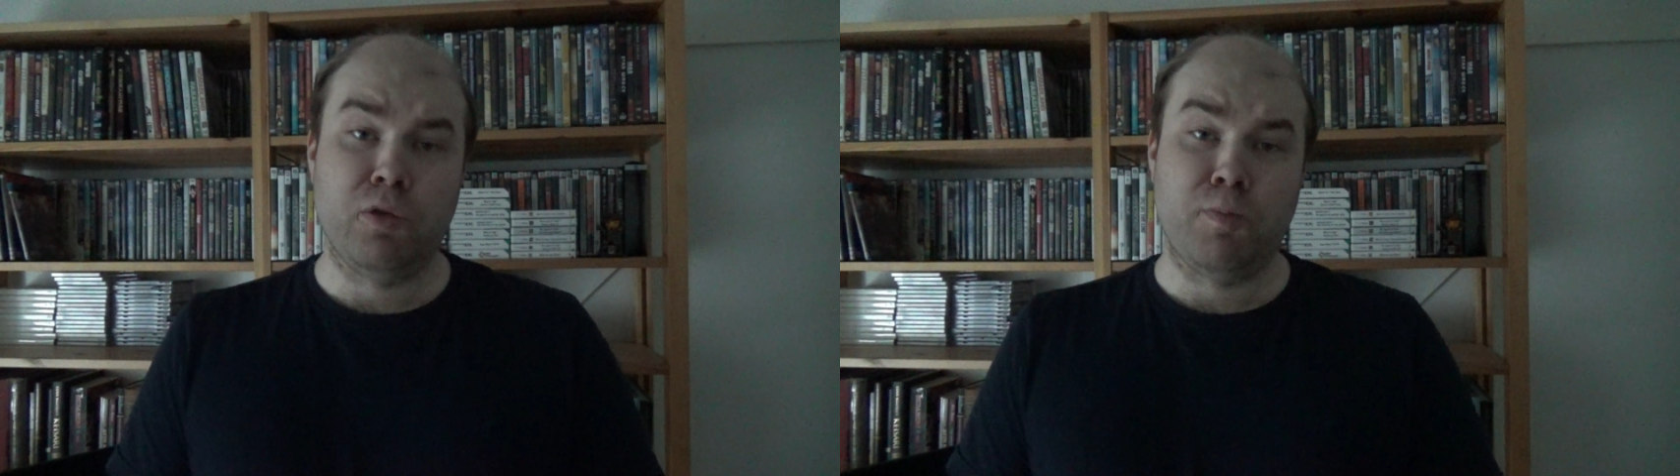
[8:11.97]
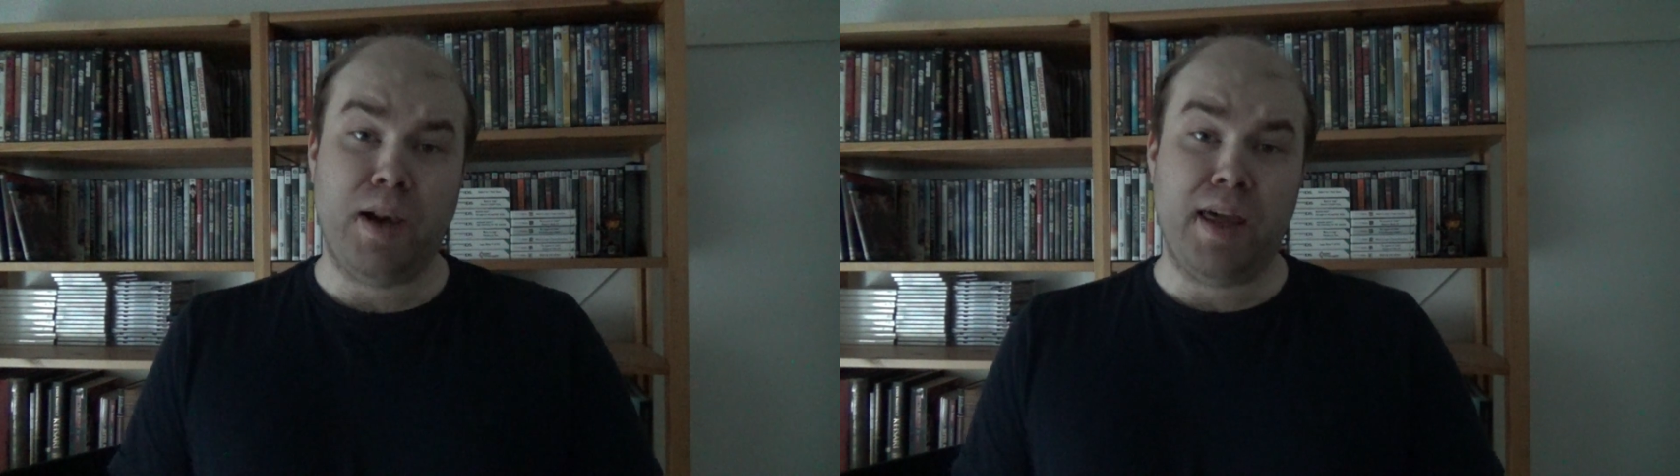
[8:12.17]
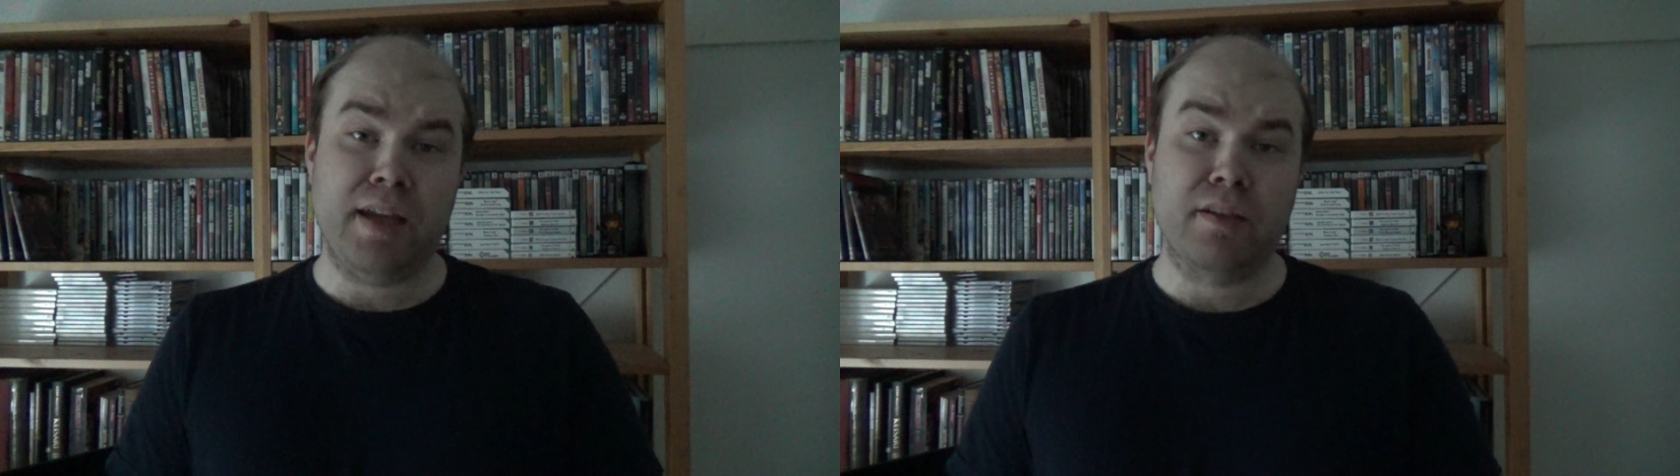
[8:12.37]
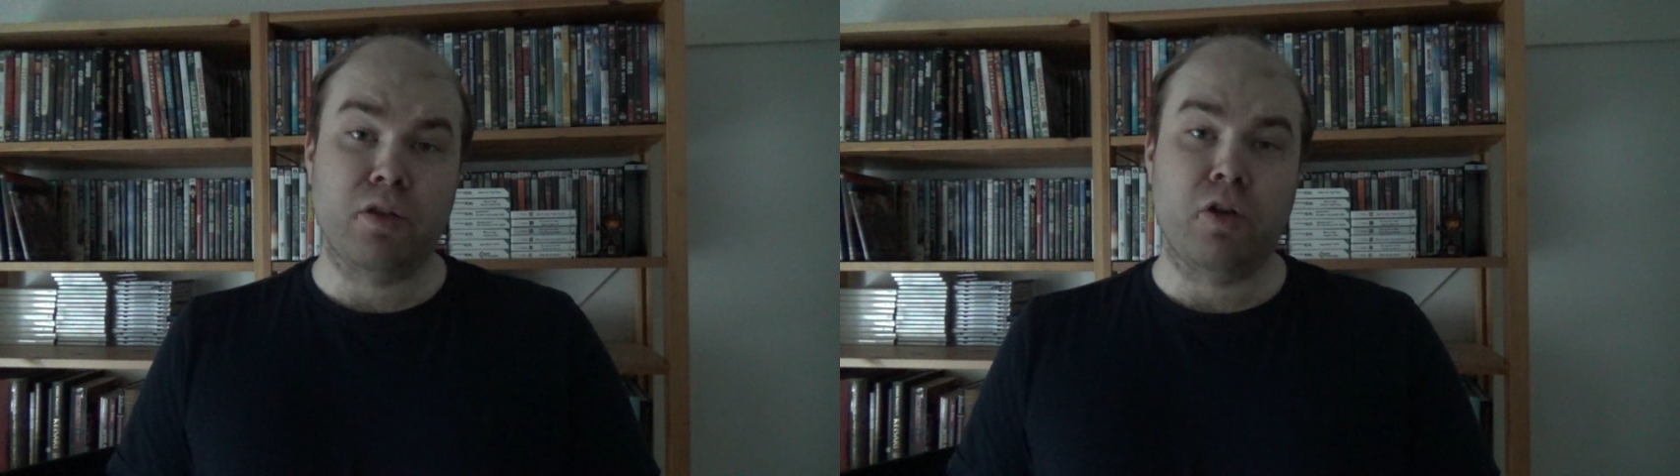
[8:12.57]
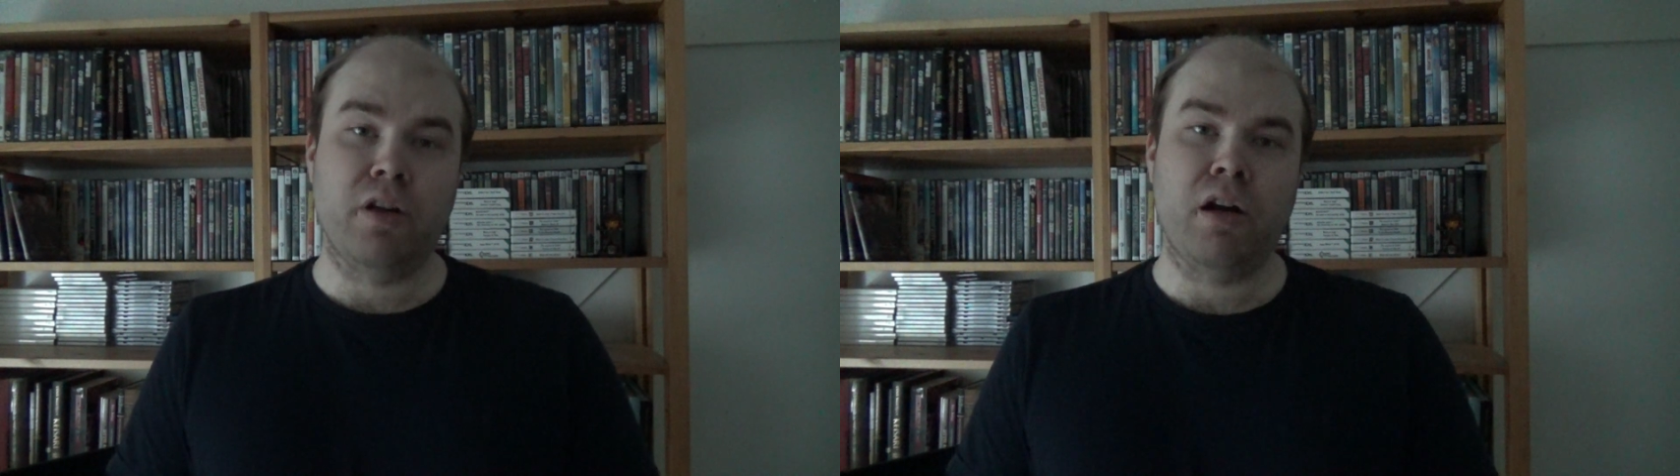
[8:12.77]
to play it
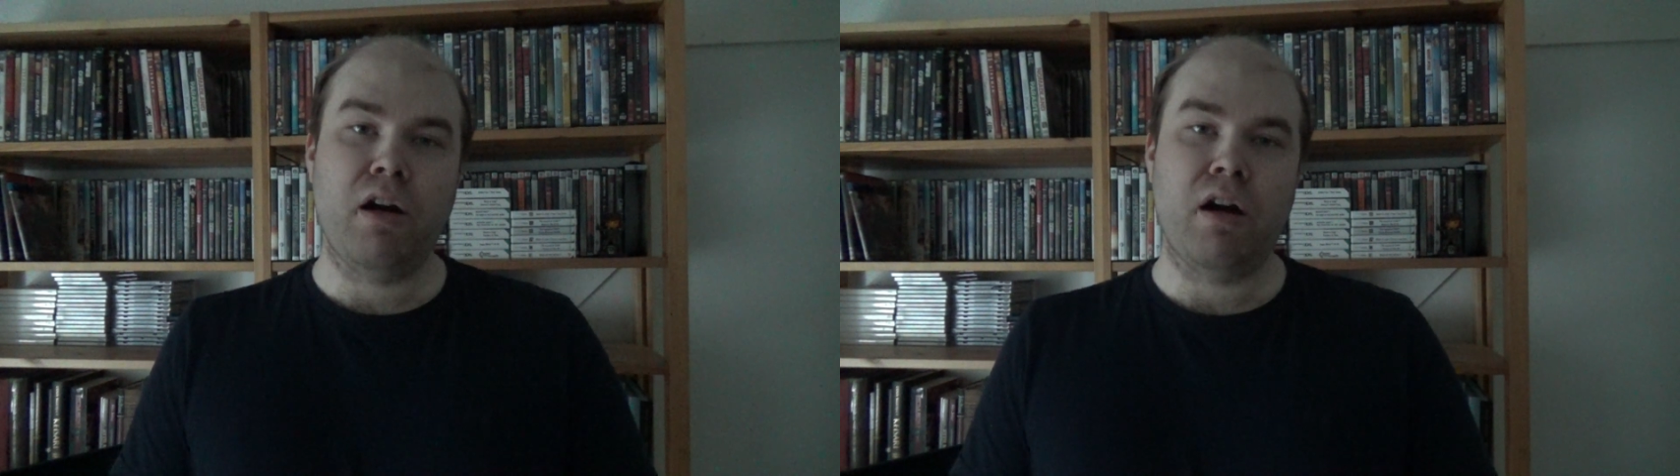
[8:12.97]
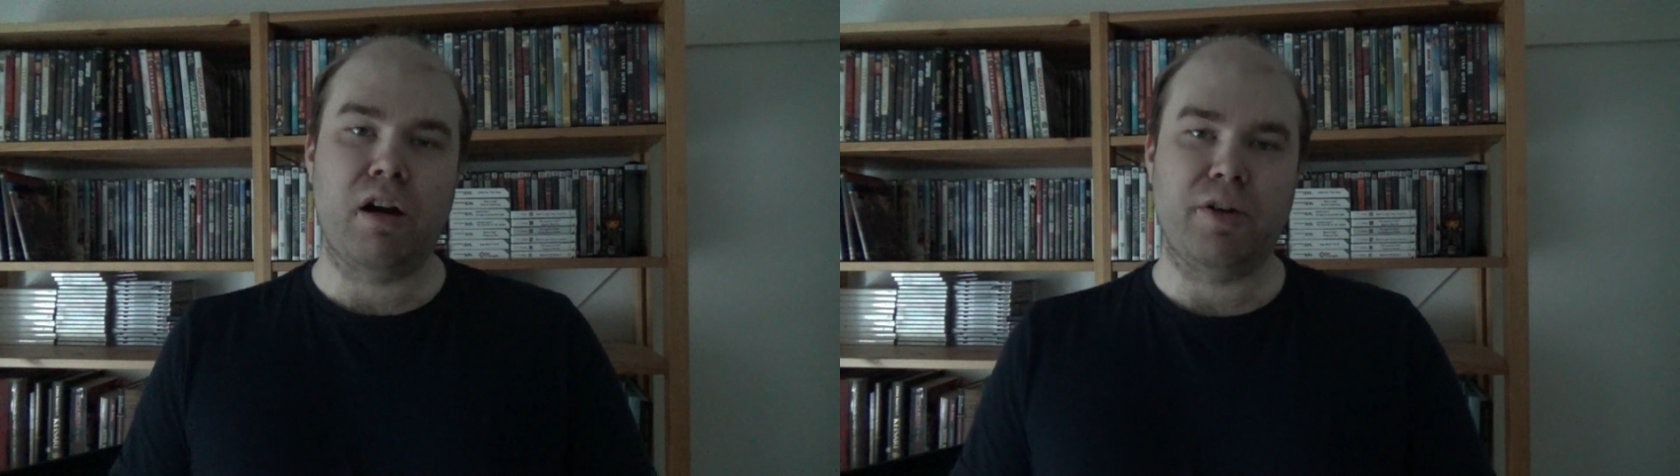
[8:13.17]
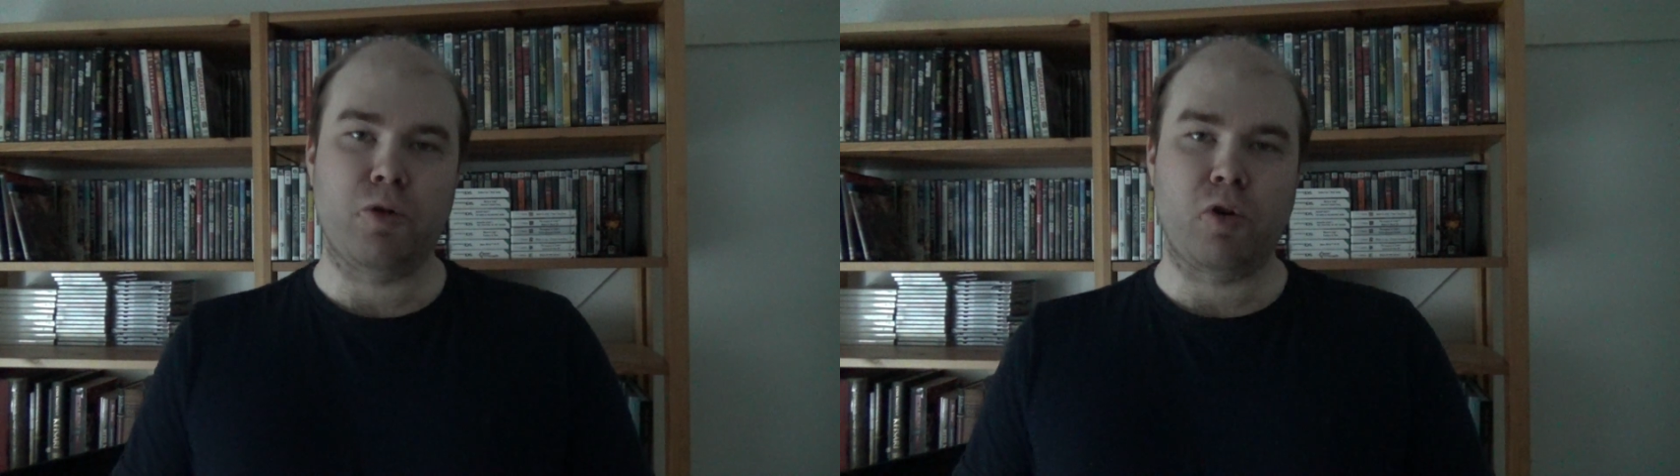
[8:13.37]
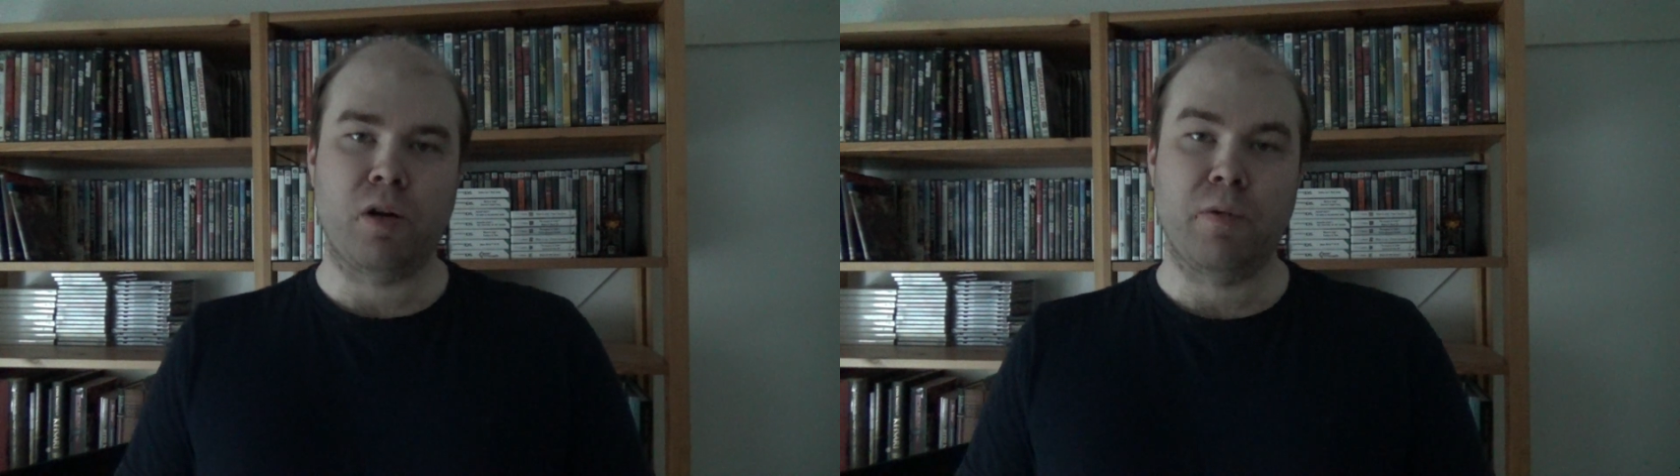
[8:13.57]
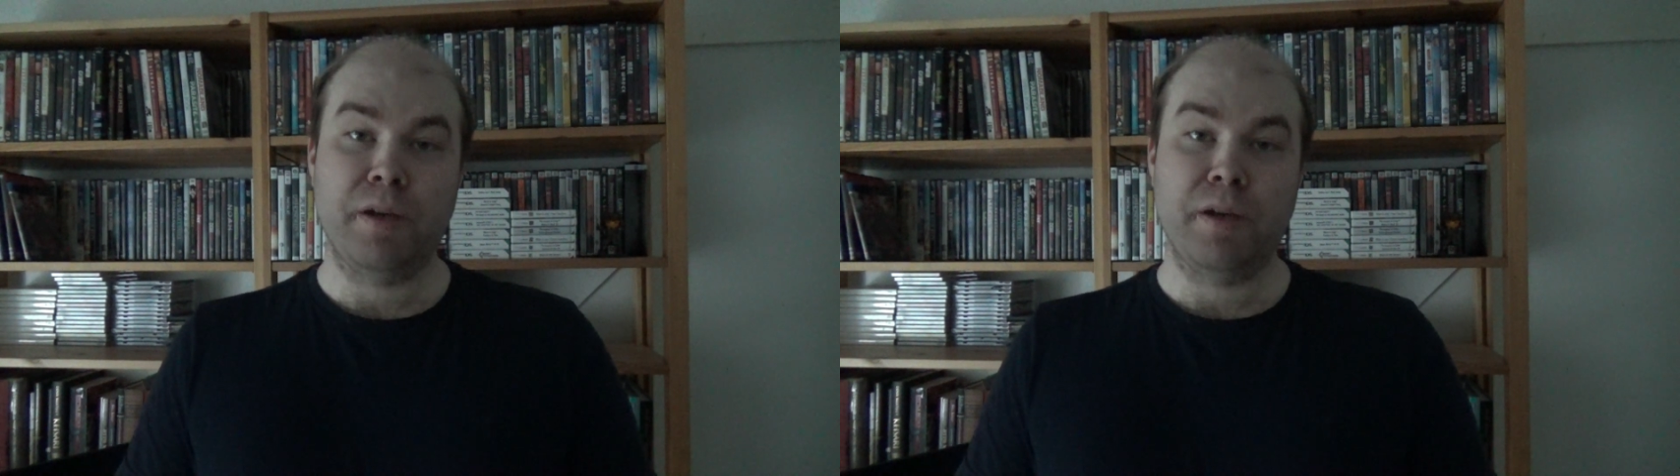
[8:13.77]
on hard or